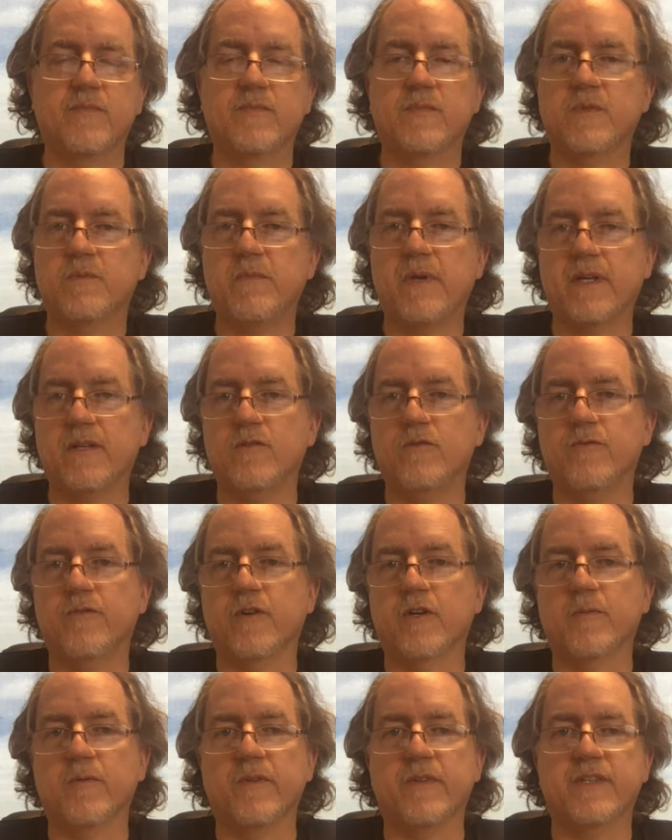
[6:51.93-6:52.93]
make a new
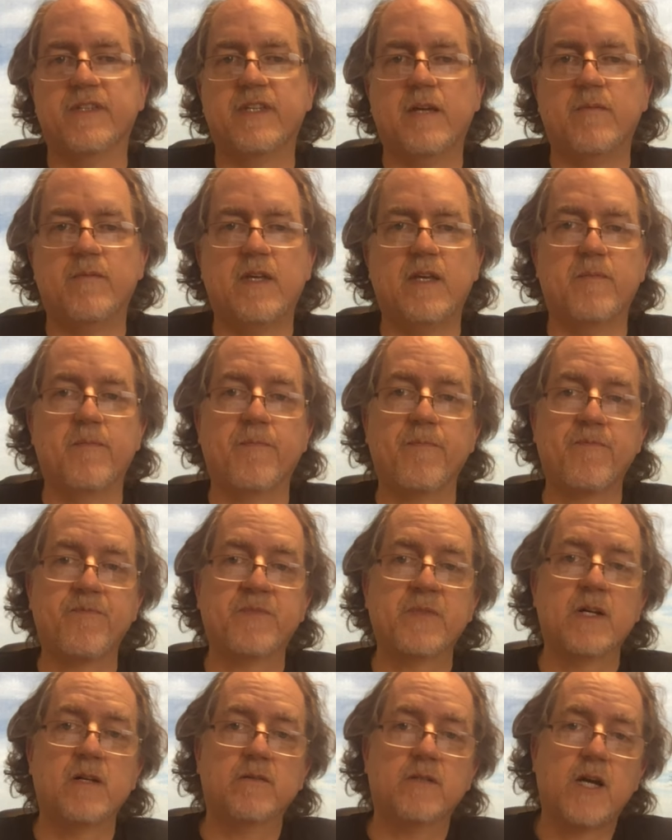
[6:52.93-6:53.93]
variable of the same name.
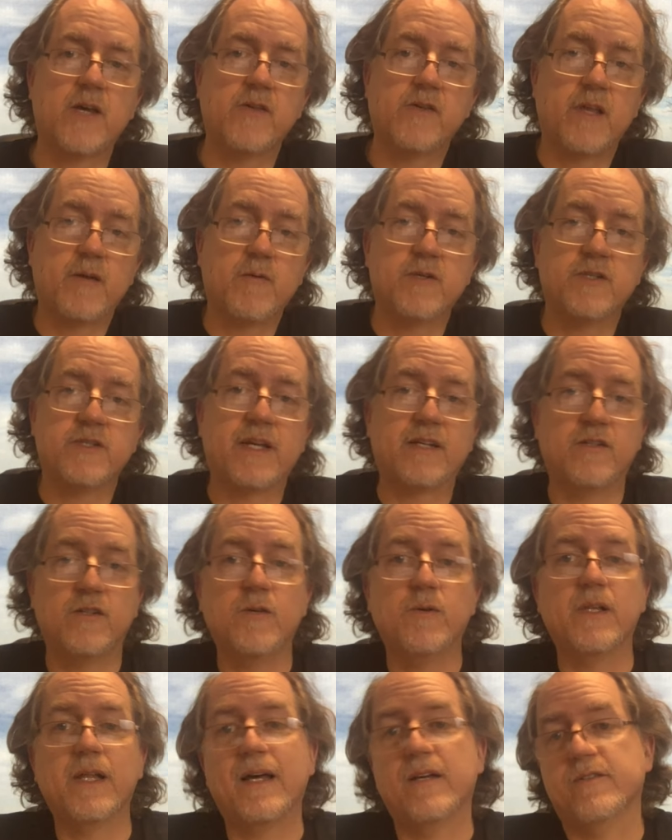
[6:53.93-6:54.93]
Other languages actually
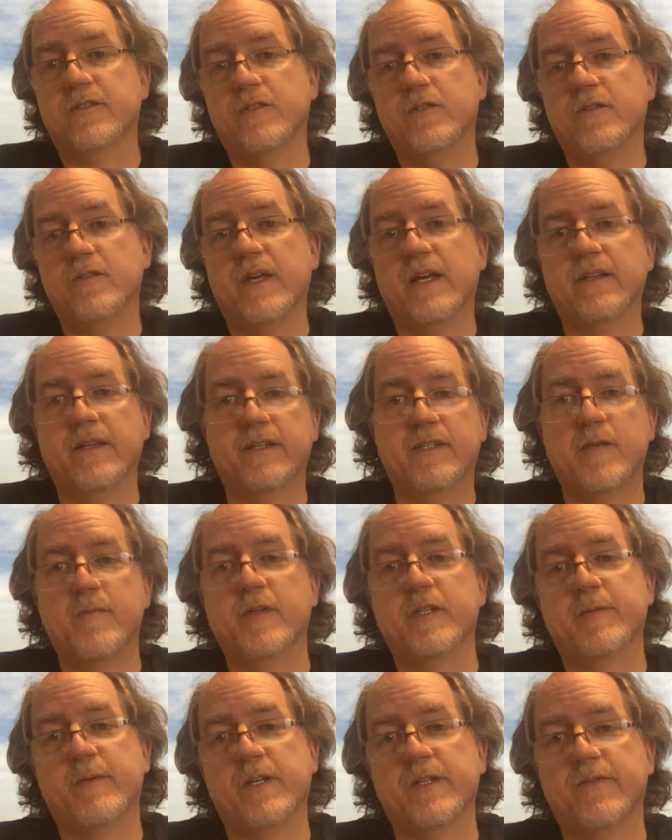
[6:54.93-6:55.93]
do allow us to do that, like C++,
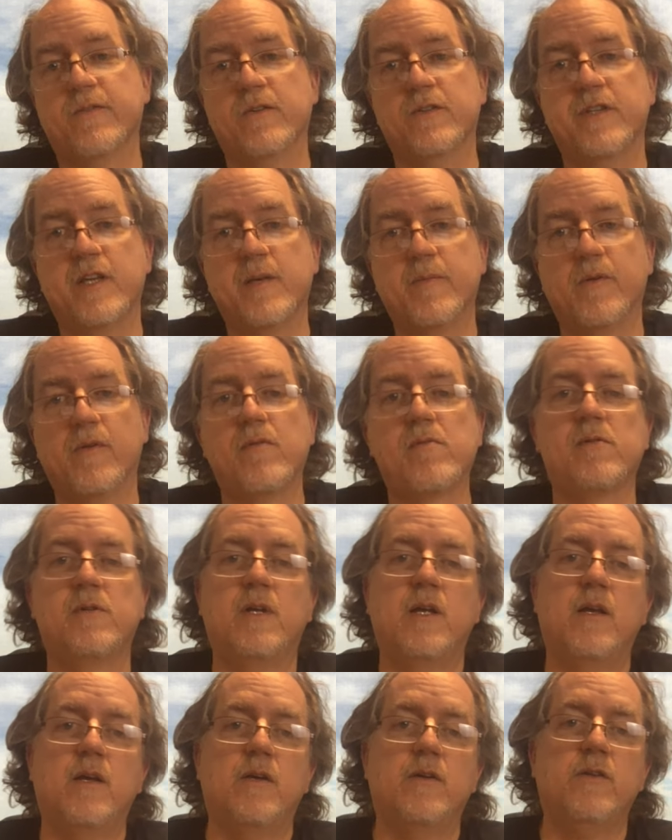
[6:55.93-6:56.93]
for example.
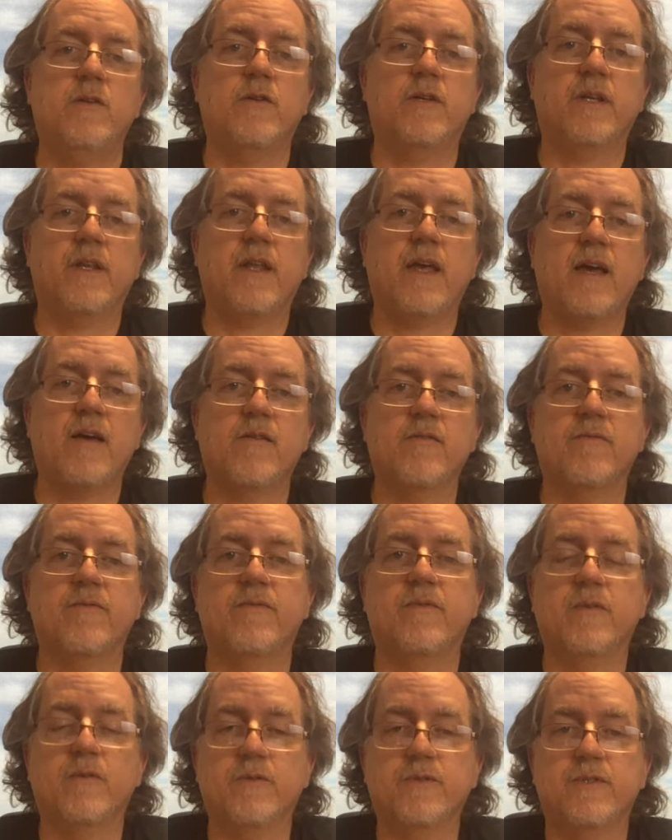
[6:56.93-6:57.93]
You can have
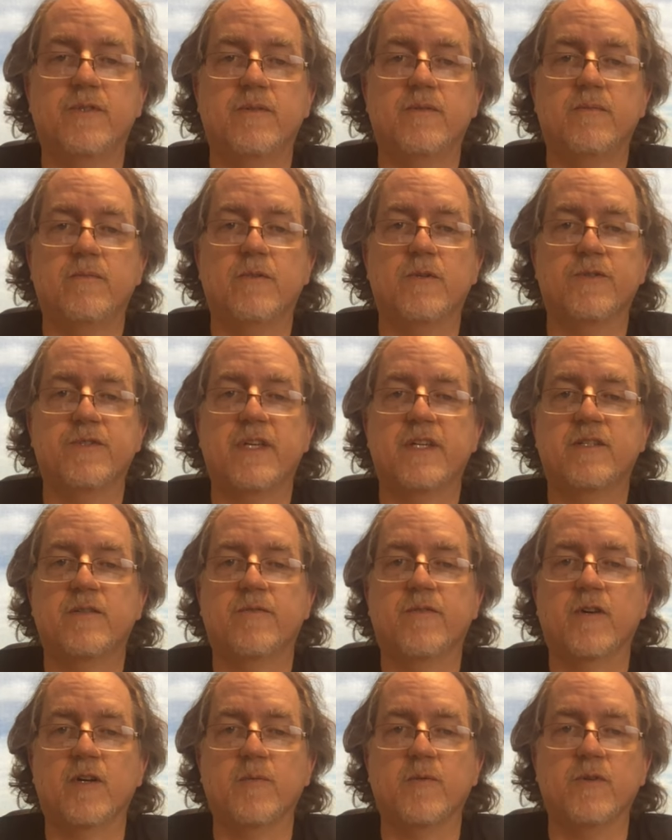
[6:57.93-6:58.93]
those nested
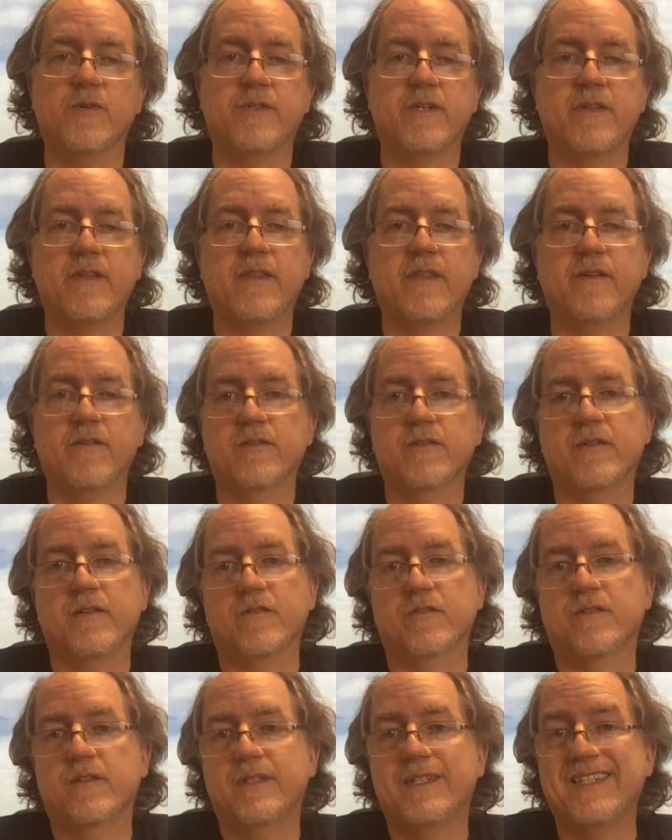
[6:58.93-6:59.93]
variables, and then there's
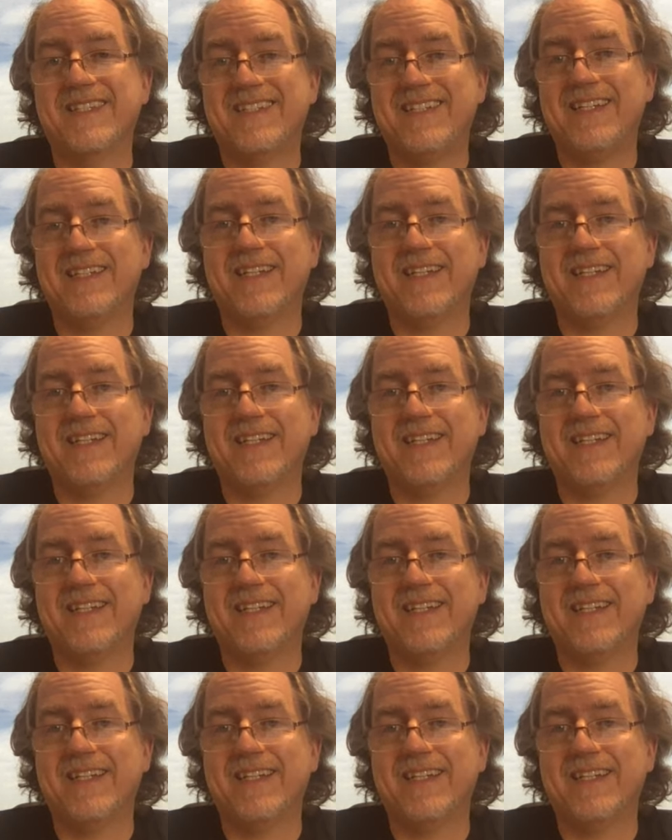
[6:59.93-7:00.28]
distinct